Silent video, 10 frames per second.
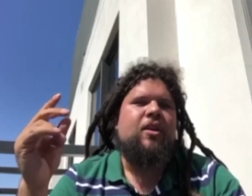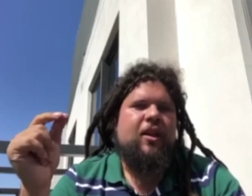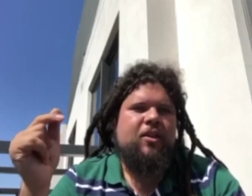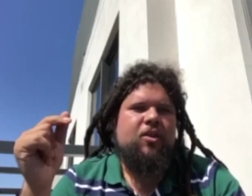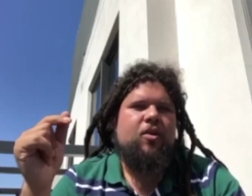
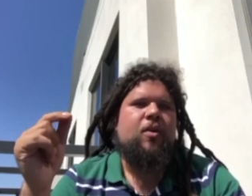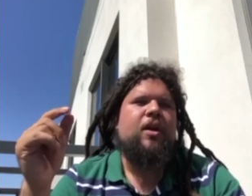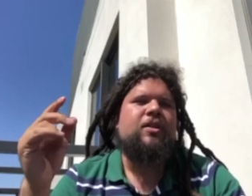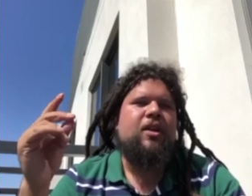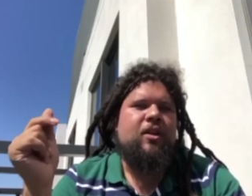that's how
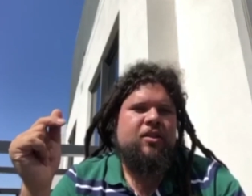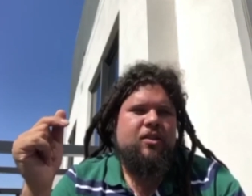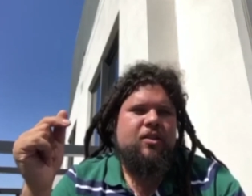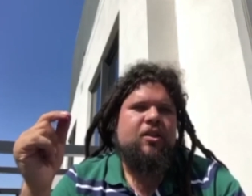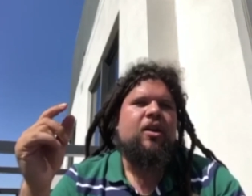I
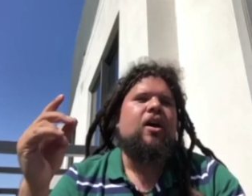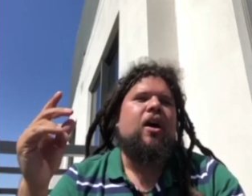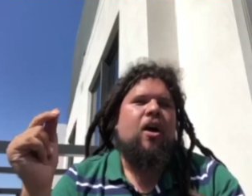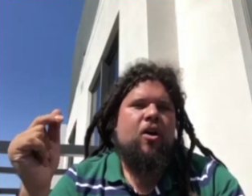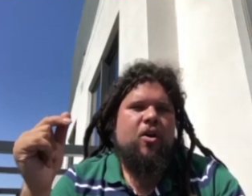started.
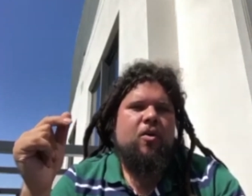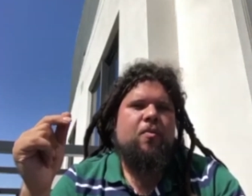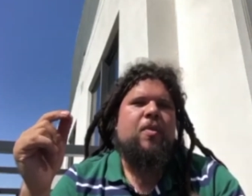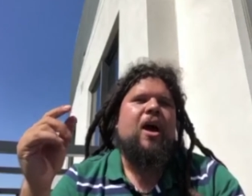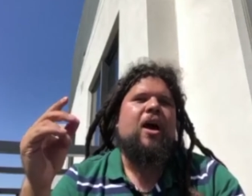On the
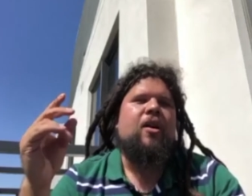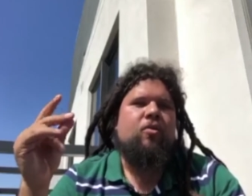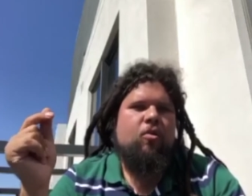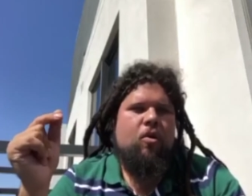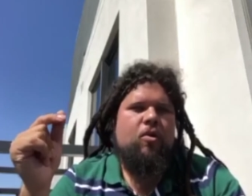block,
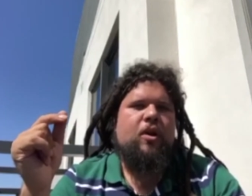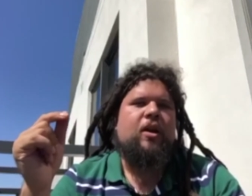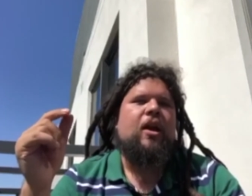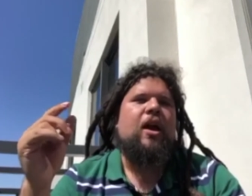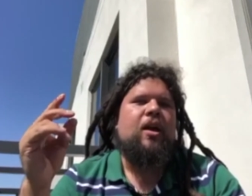around the
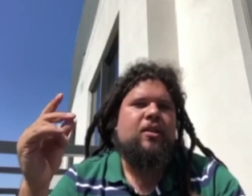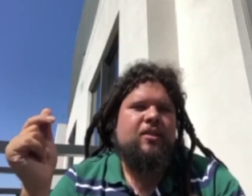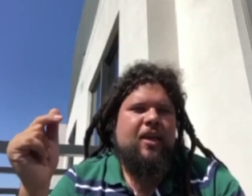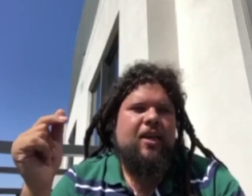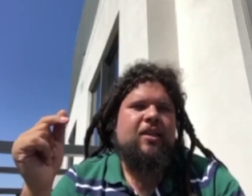clock,
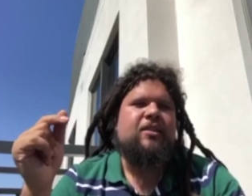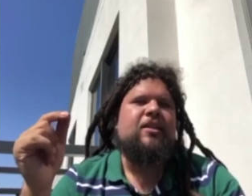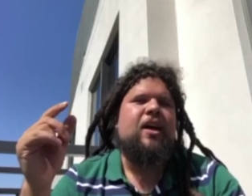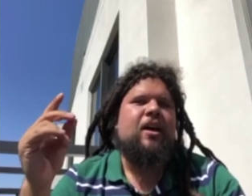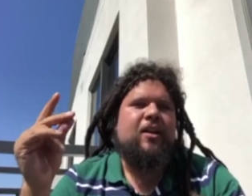selling
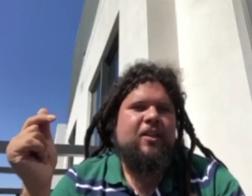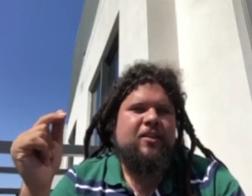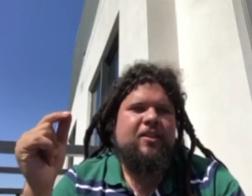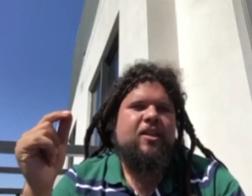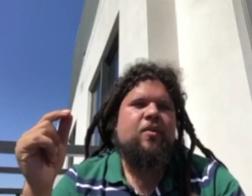stock, didn't
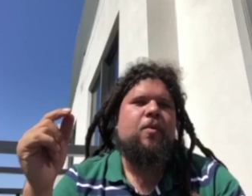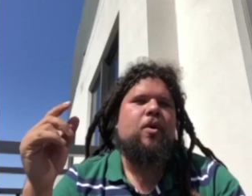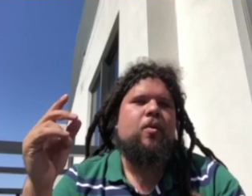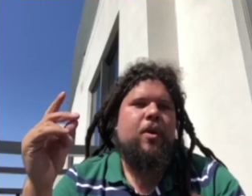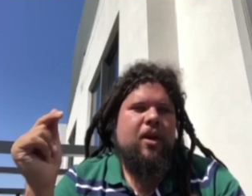stick up no
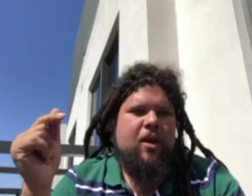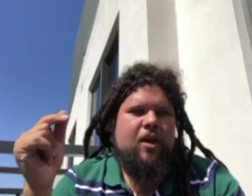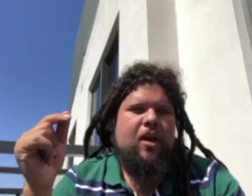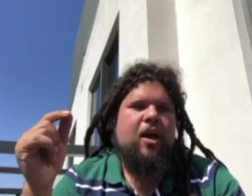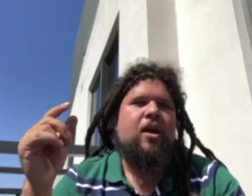one with a
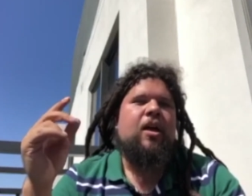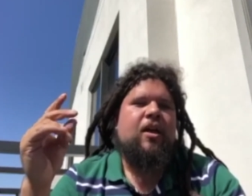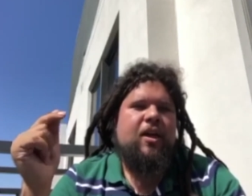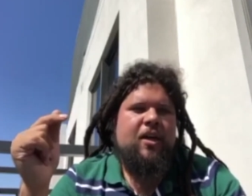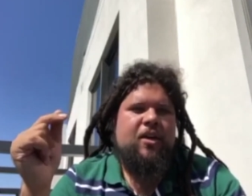Glock,
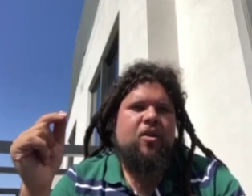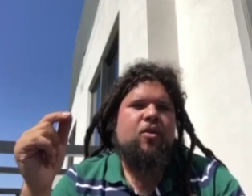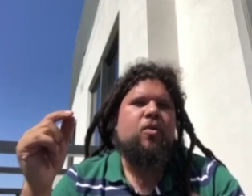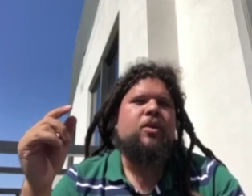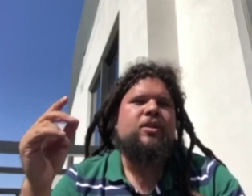kicking down
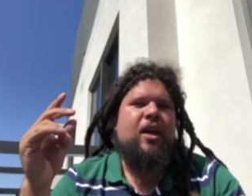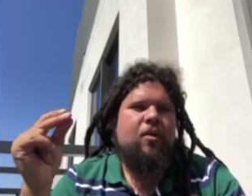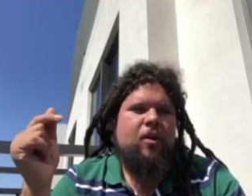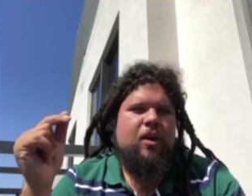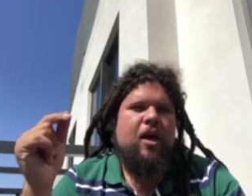doors
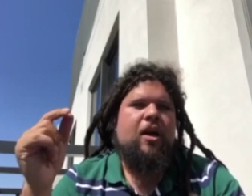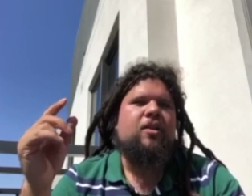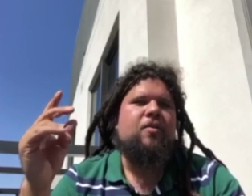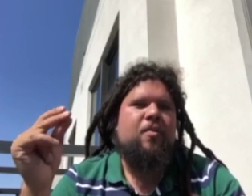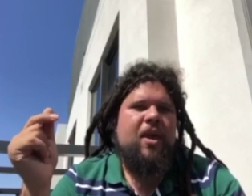that were
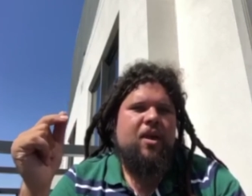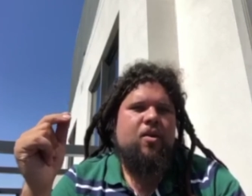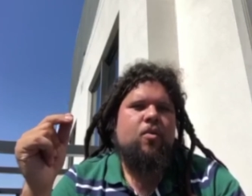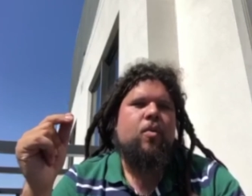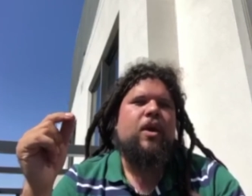locked to make
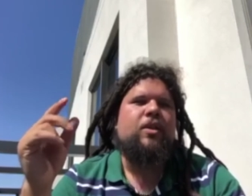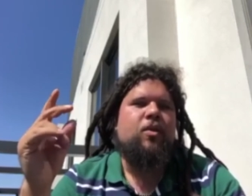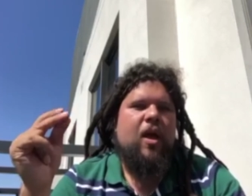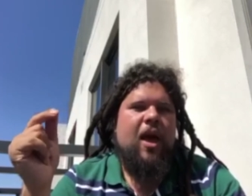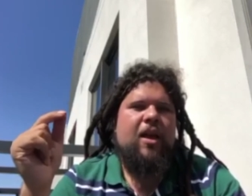a way
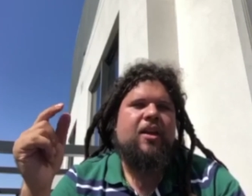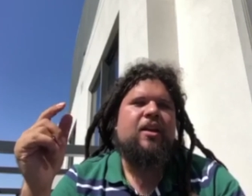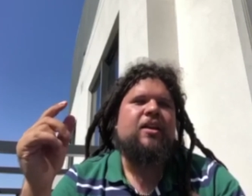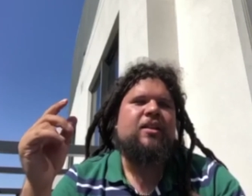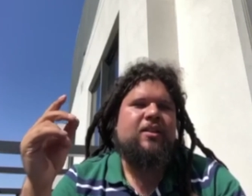so I and
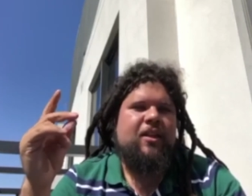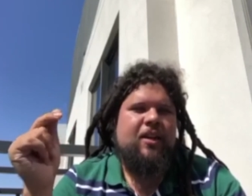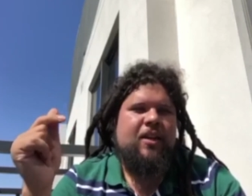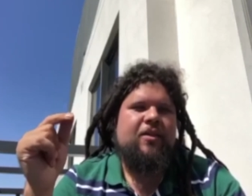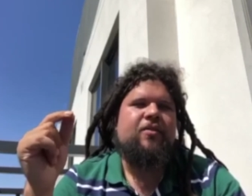Elise
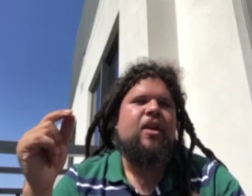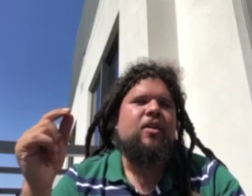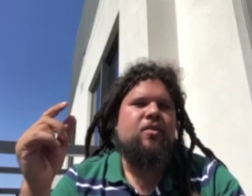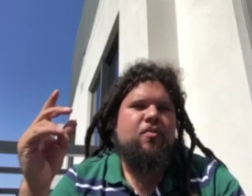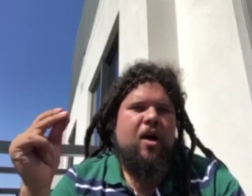can live
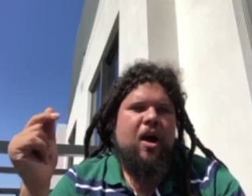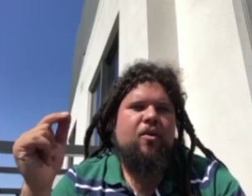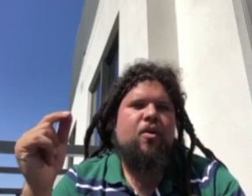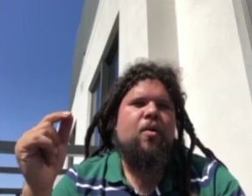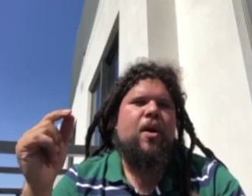
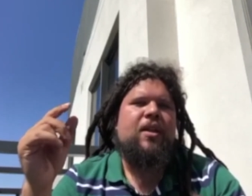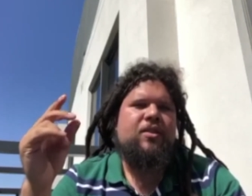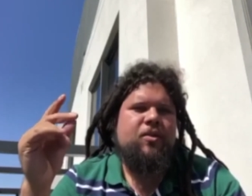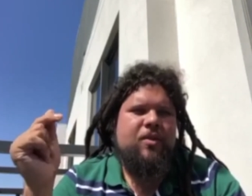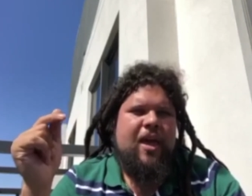tomorrow and
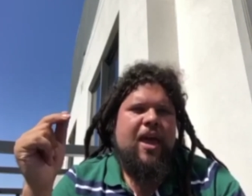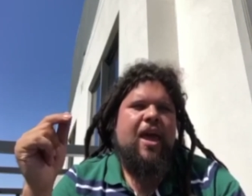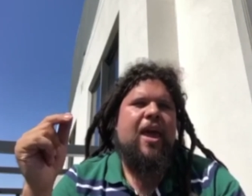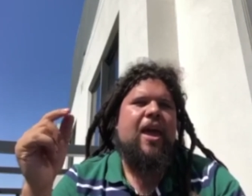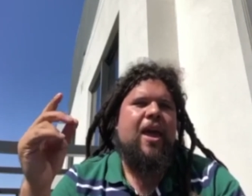
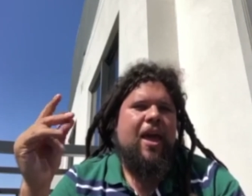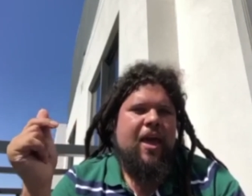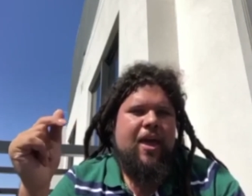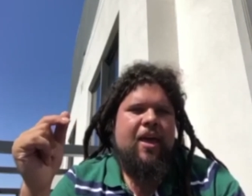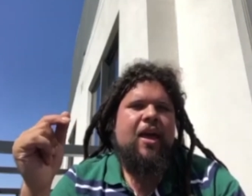today.
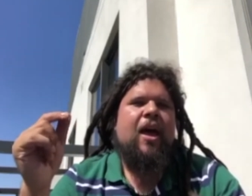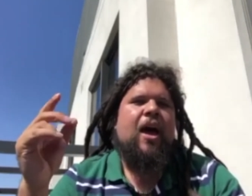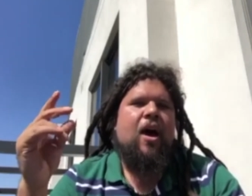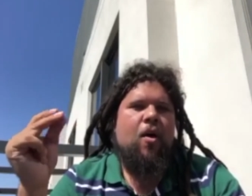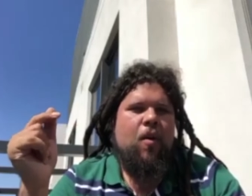
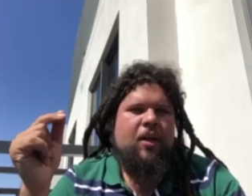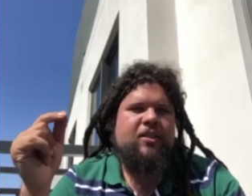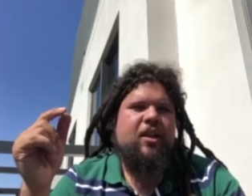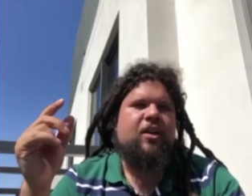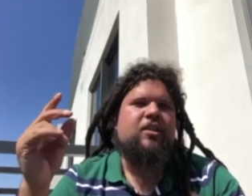How I
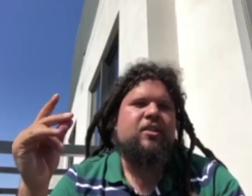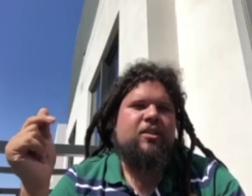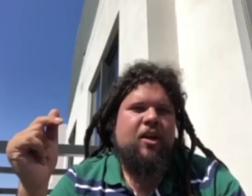started,